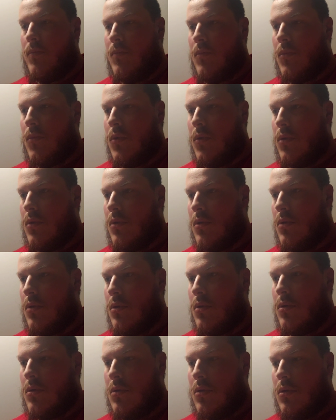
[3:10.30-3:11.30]

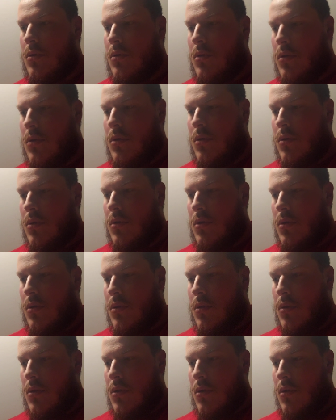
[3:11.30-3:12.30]

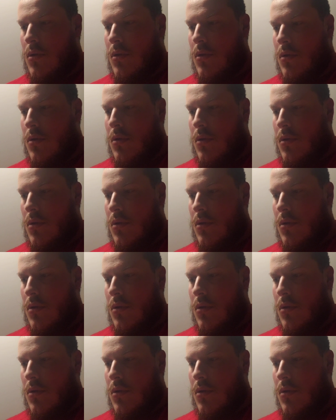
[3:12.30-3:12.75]
[no speech]